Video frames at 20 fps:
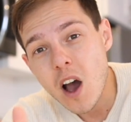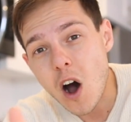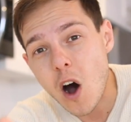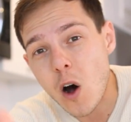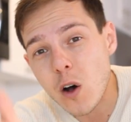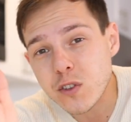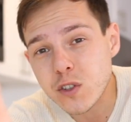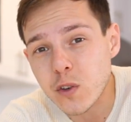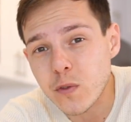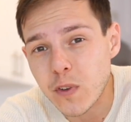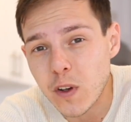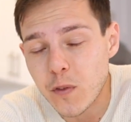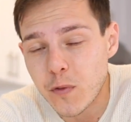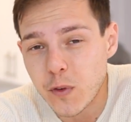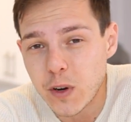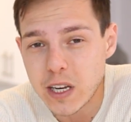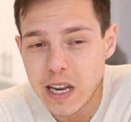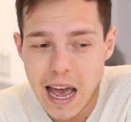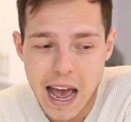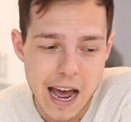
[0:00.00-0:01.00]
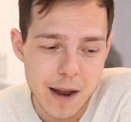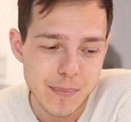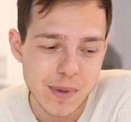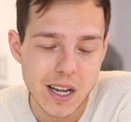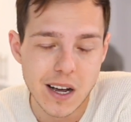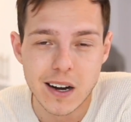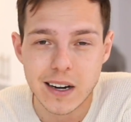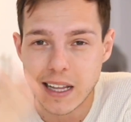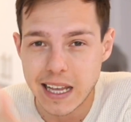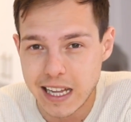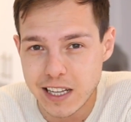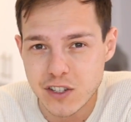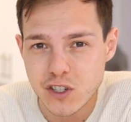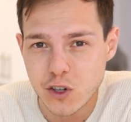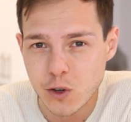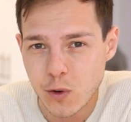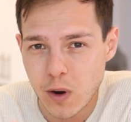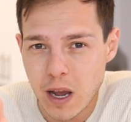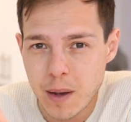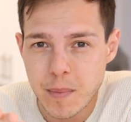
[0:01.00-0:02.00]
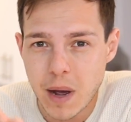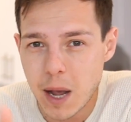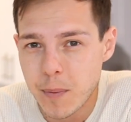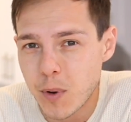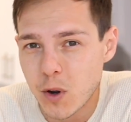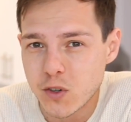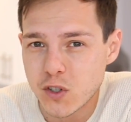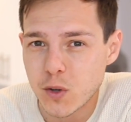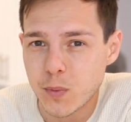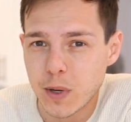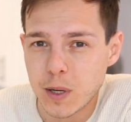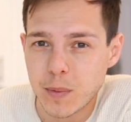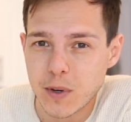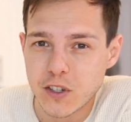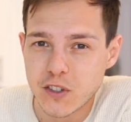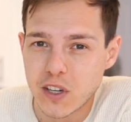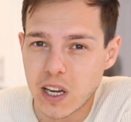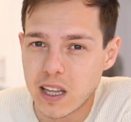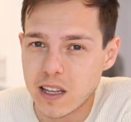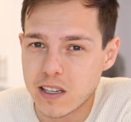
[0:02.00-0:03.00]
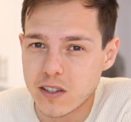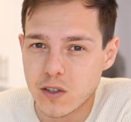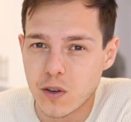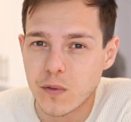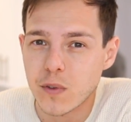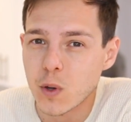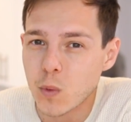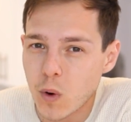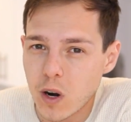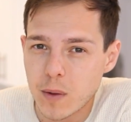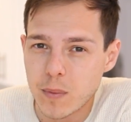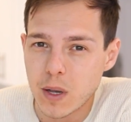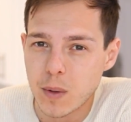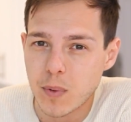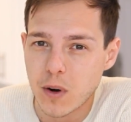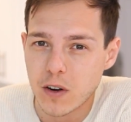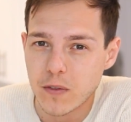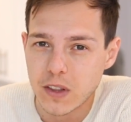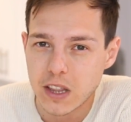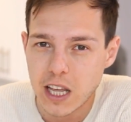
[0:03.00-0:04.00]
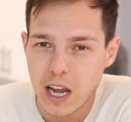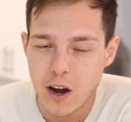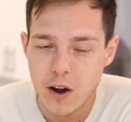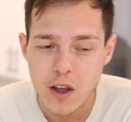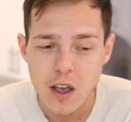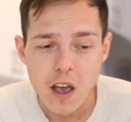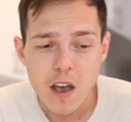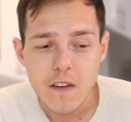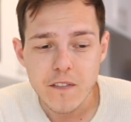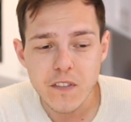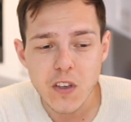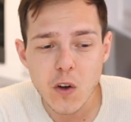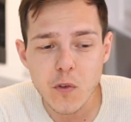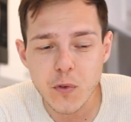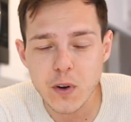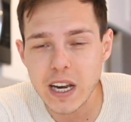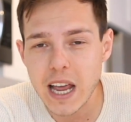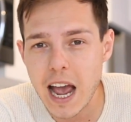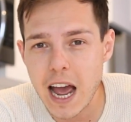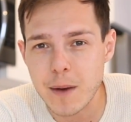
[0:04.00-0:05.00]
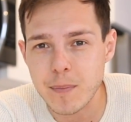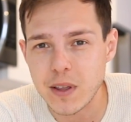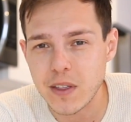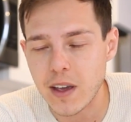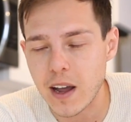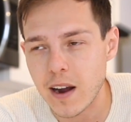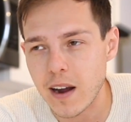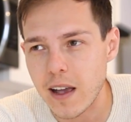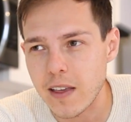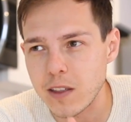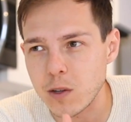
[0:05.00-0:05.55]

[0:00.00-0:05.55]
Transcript: Also, feel free to add me on Instagram. I post there pretty much daily, so if you want to be a part of it there, feel free to add me there.